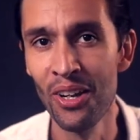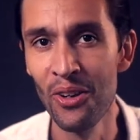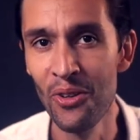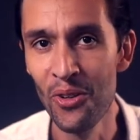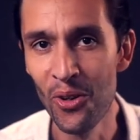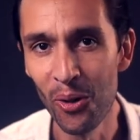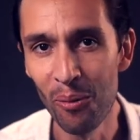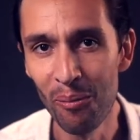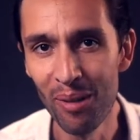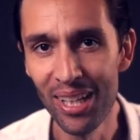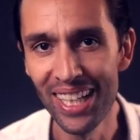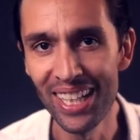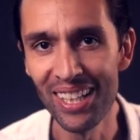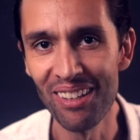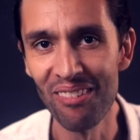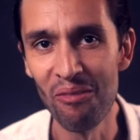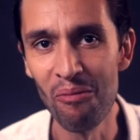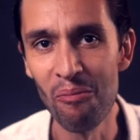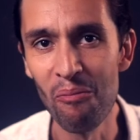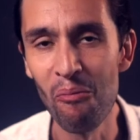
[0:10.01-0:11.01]

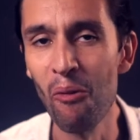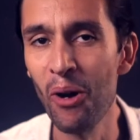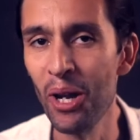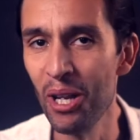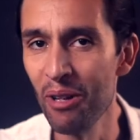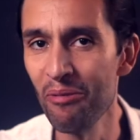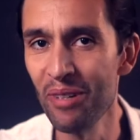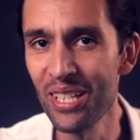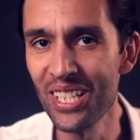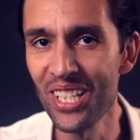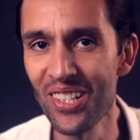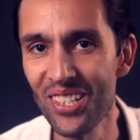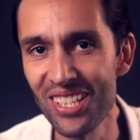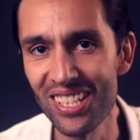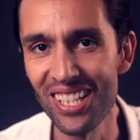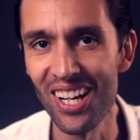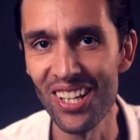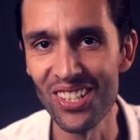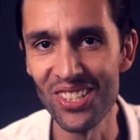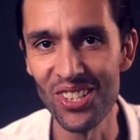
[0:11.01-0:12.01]
Normally, when a video
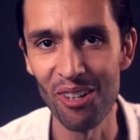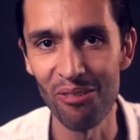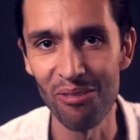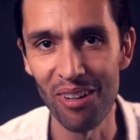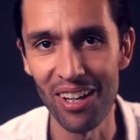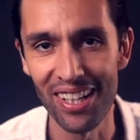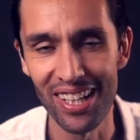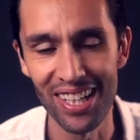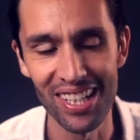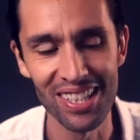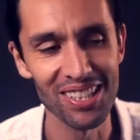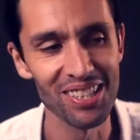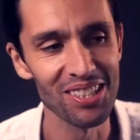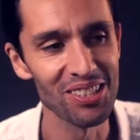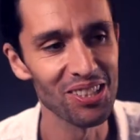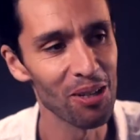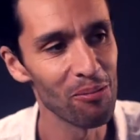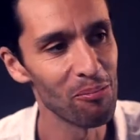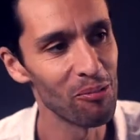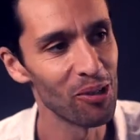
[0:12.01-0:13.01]
starts off like this,
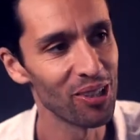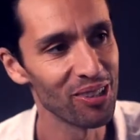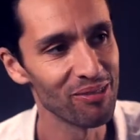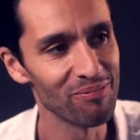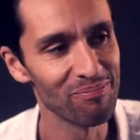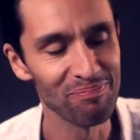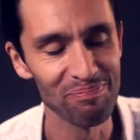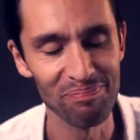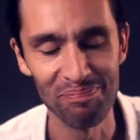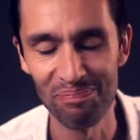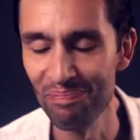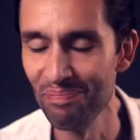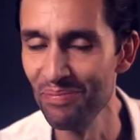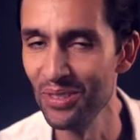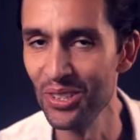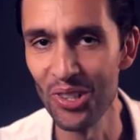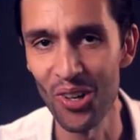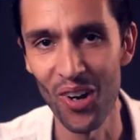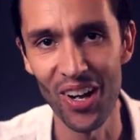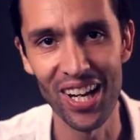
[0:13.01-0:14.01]

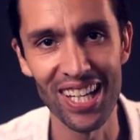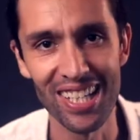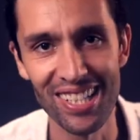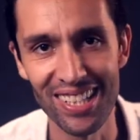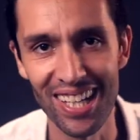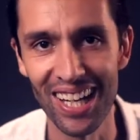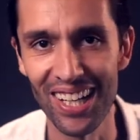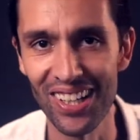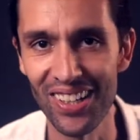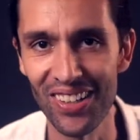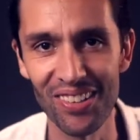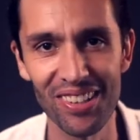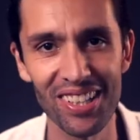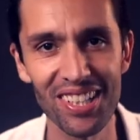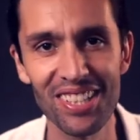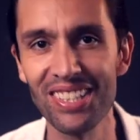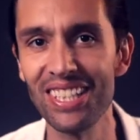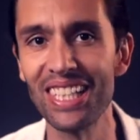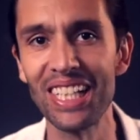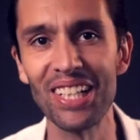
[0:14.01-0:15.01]
someone's trying to sell you the
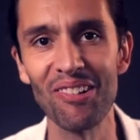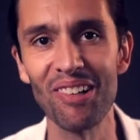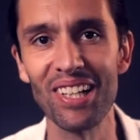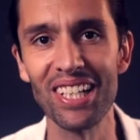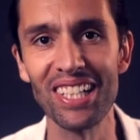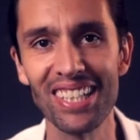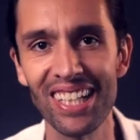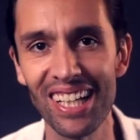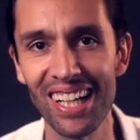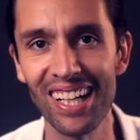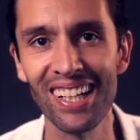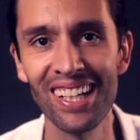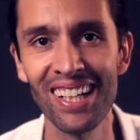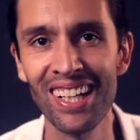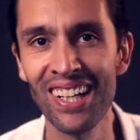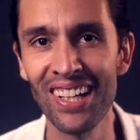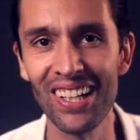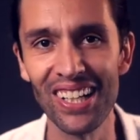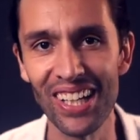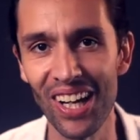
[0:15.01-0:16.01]
secret to
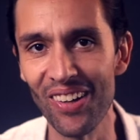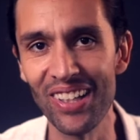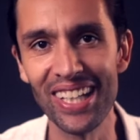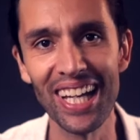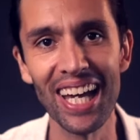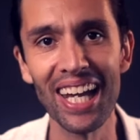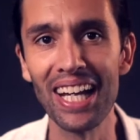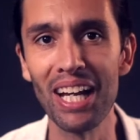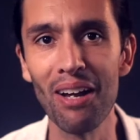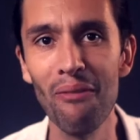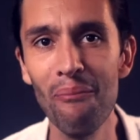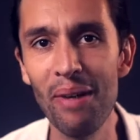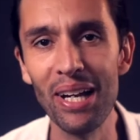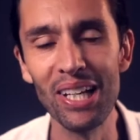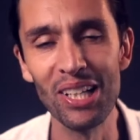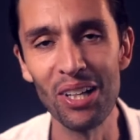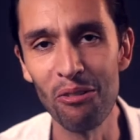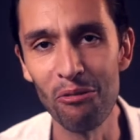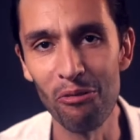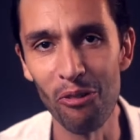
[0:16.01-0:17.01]
you know, getting a
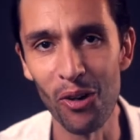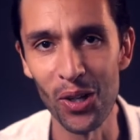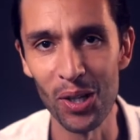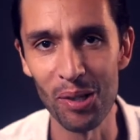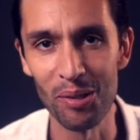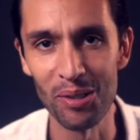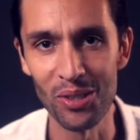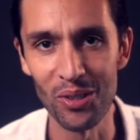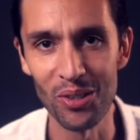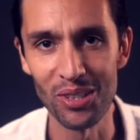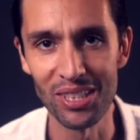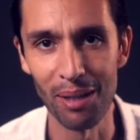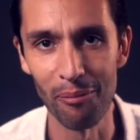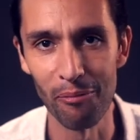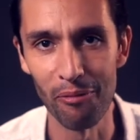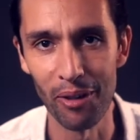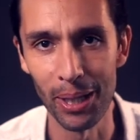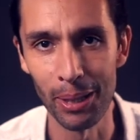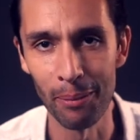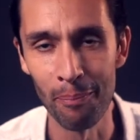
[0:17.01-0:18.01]
million followers or
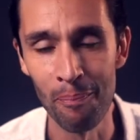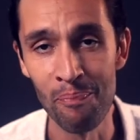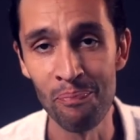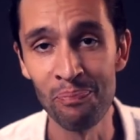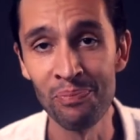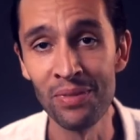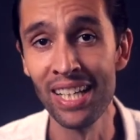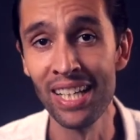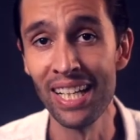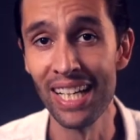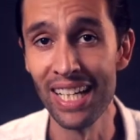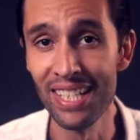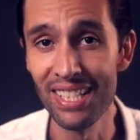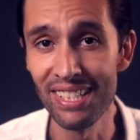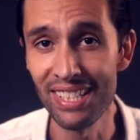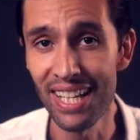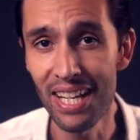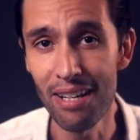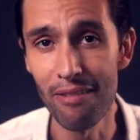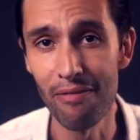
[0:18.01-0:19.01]
something.
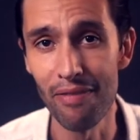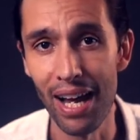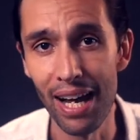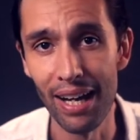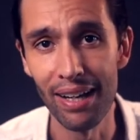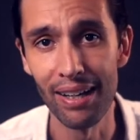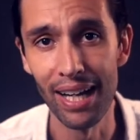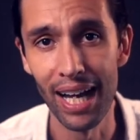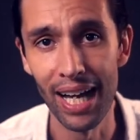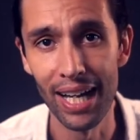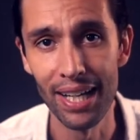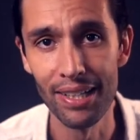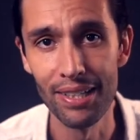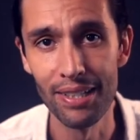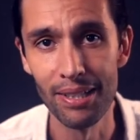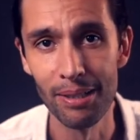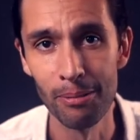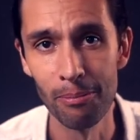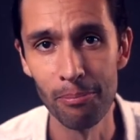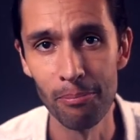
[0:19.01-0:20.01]
Instead of that,
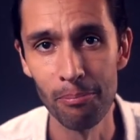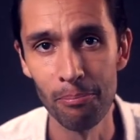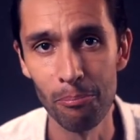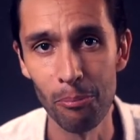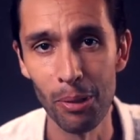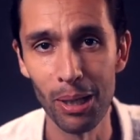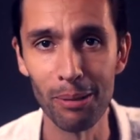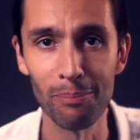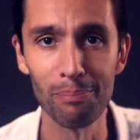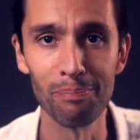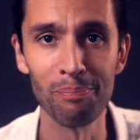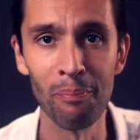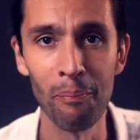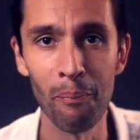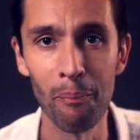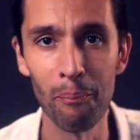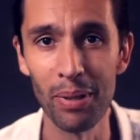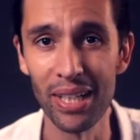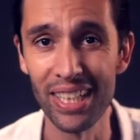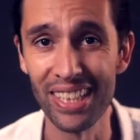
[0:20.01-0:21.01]
and well,
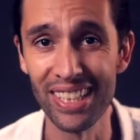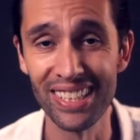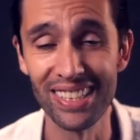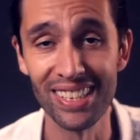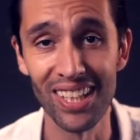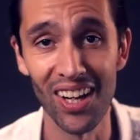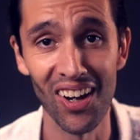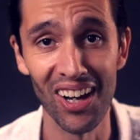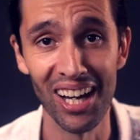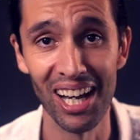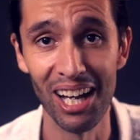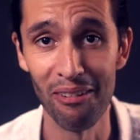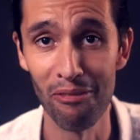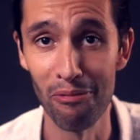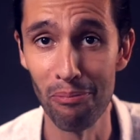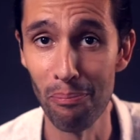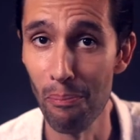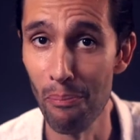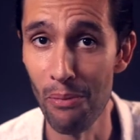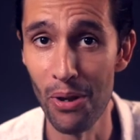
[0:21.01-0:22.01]
because I
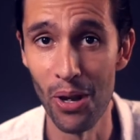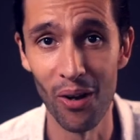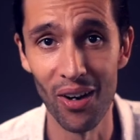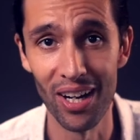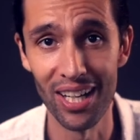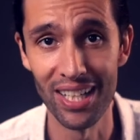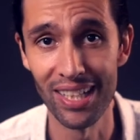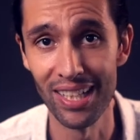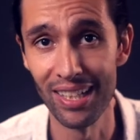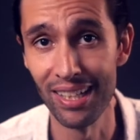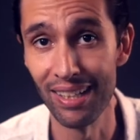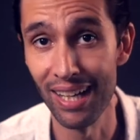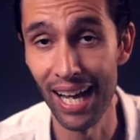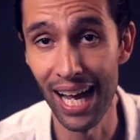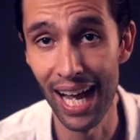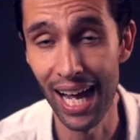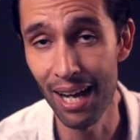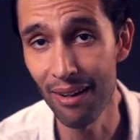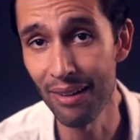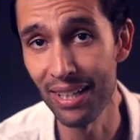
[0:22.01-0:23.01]
have no idea
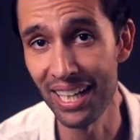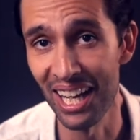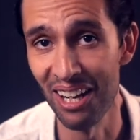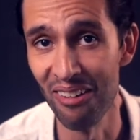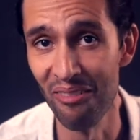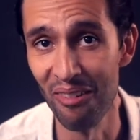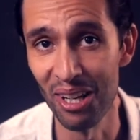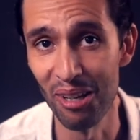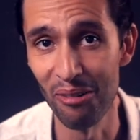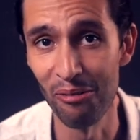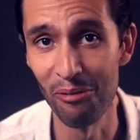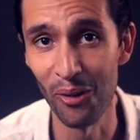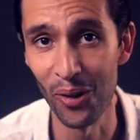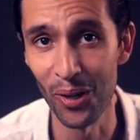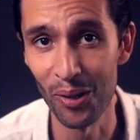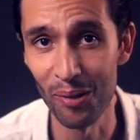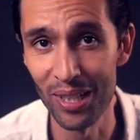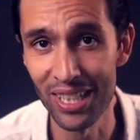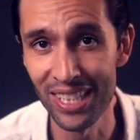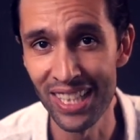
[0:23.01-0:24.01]
how to get a million
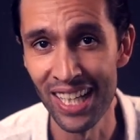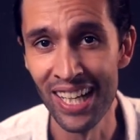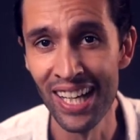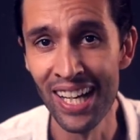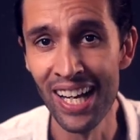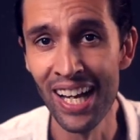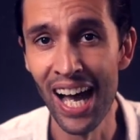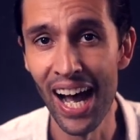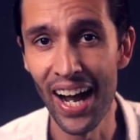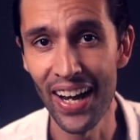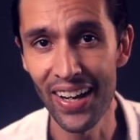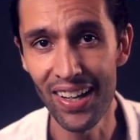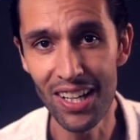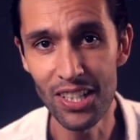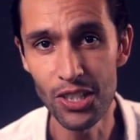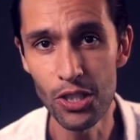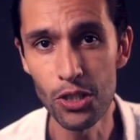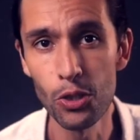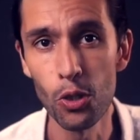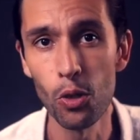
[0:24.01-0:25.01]
followers, I'd
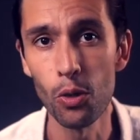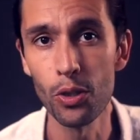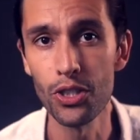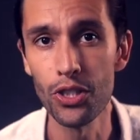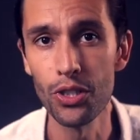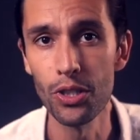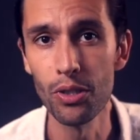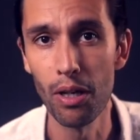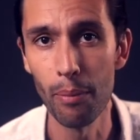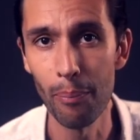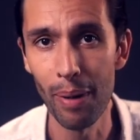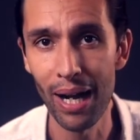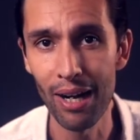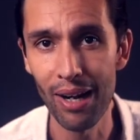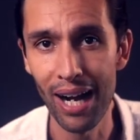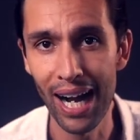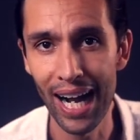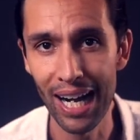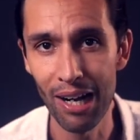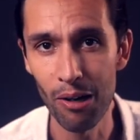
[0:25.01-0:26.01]
like to talk to you
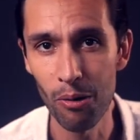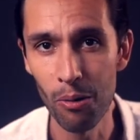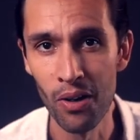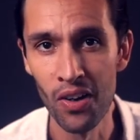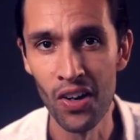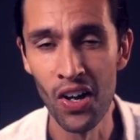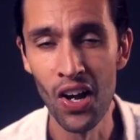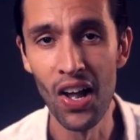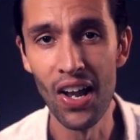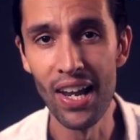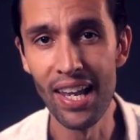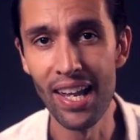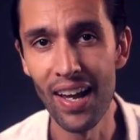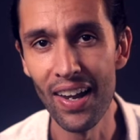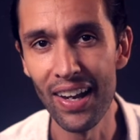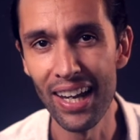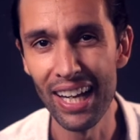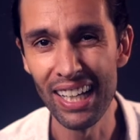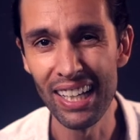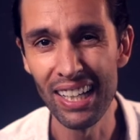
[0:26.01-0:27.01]
about how
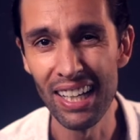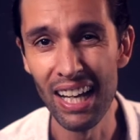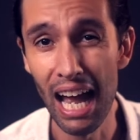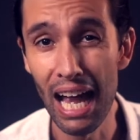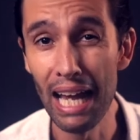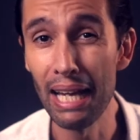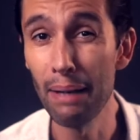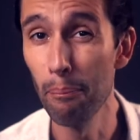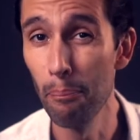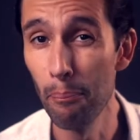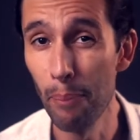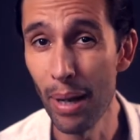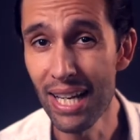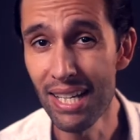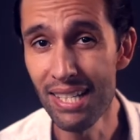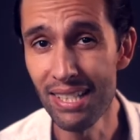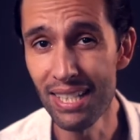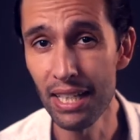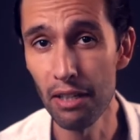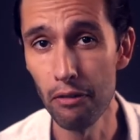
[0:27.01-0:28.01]
learning a
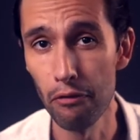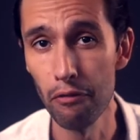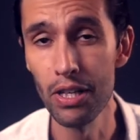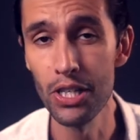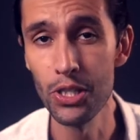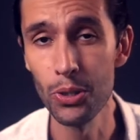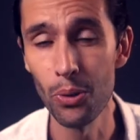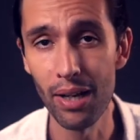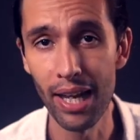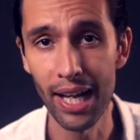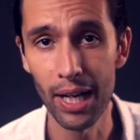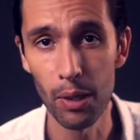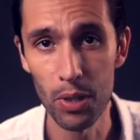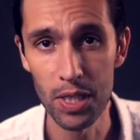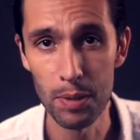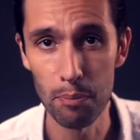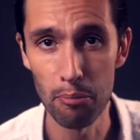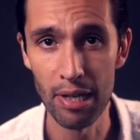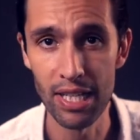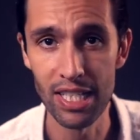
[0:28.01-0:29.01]
basic visual
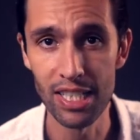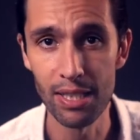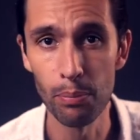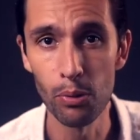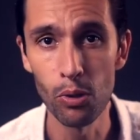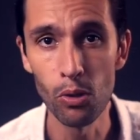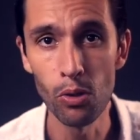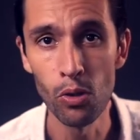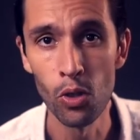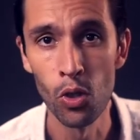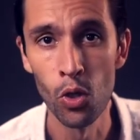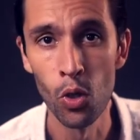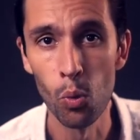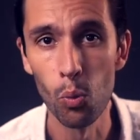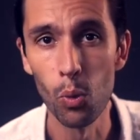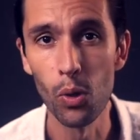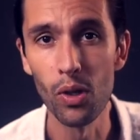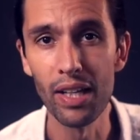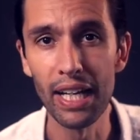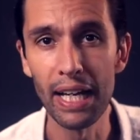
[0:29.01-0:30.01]
language principle
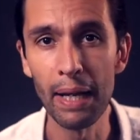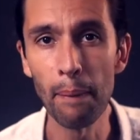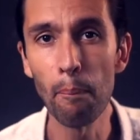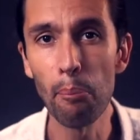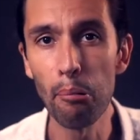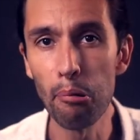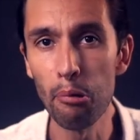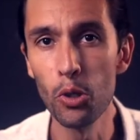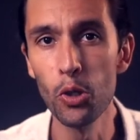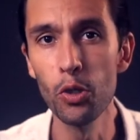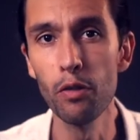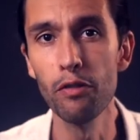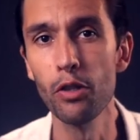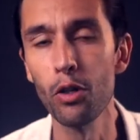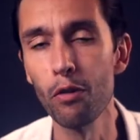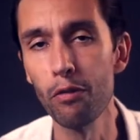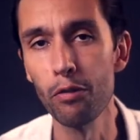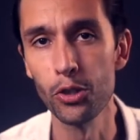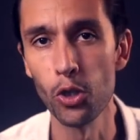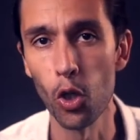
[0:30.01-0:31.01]
will improve
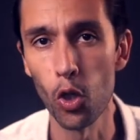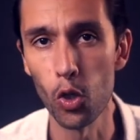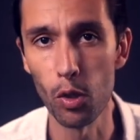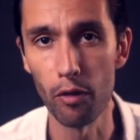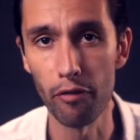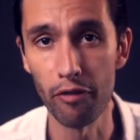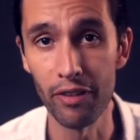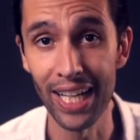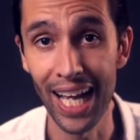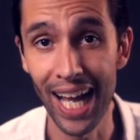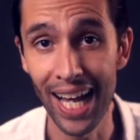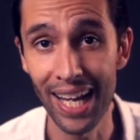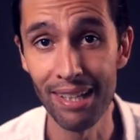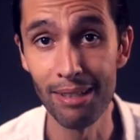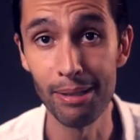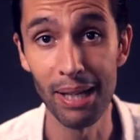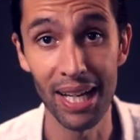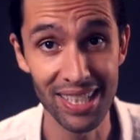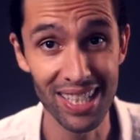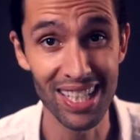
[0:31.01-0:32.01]
your photography
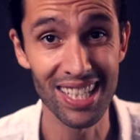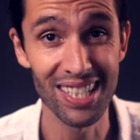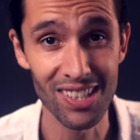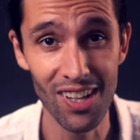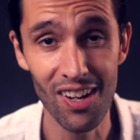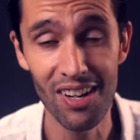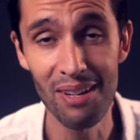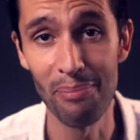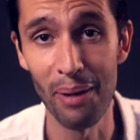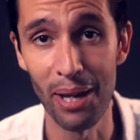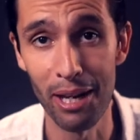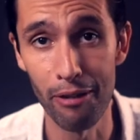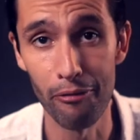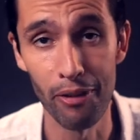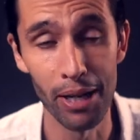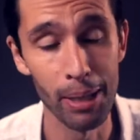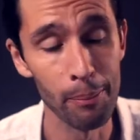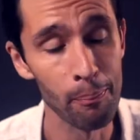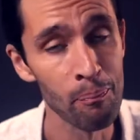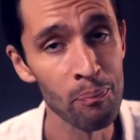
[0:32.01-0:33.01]
and, as a side
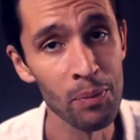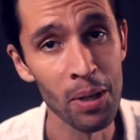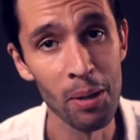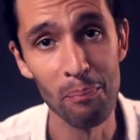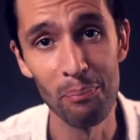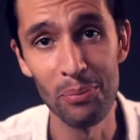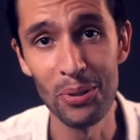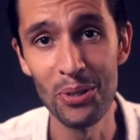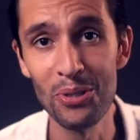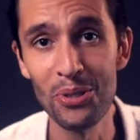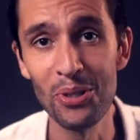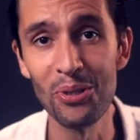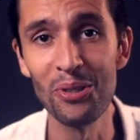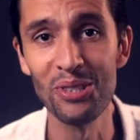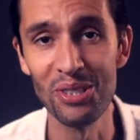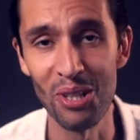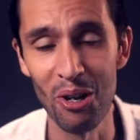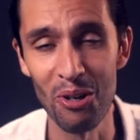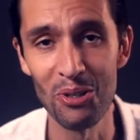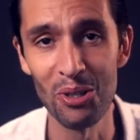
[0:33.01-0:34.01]
benefit, boost your
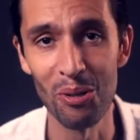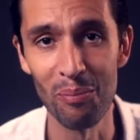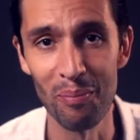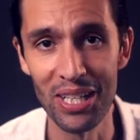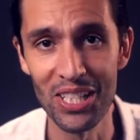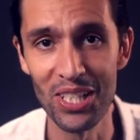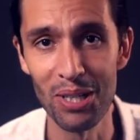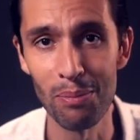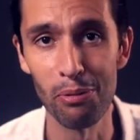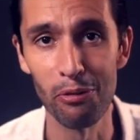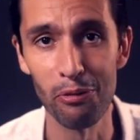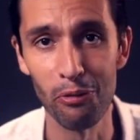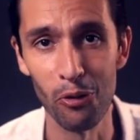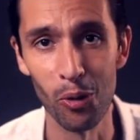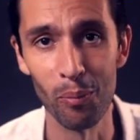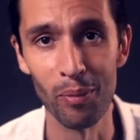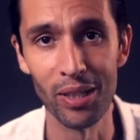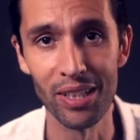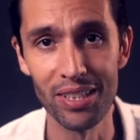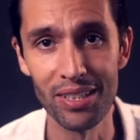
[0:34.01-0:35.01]
social media
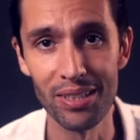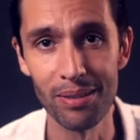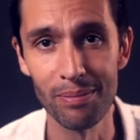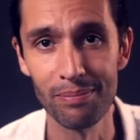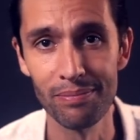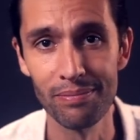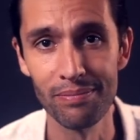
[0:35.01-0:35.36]
performance.